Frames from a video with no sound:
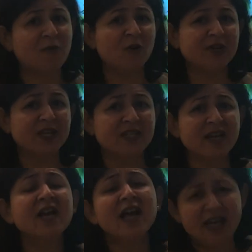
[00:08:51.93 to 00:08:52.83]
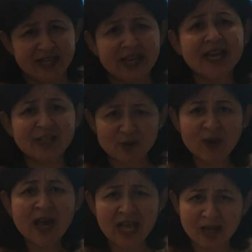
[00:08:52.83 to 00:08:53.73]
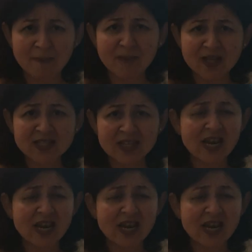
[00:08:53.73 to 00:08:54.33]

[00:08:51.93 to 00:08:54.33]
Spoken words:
froggy said, can you help us,